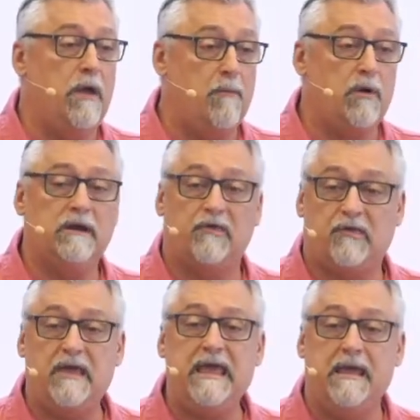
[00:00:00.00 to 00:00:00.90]
and we're going to
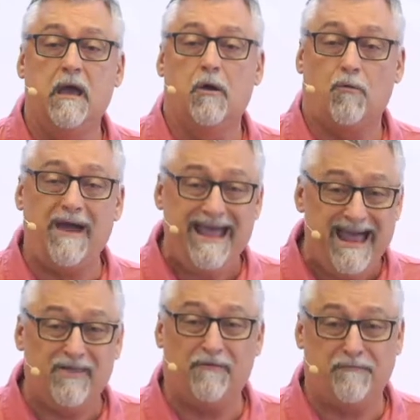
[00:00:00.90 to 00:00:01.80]
see right
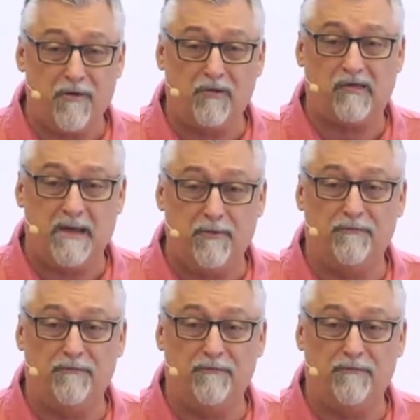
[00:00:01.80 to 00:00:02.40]
out of the first couple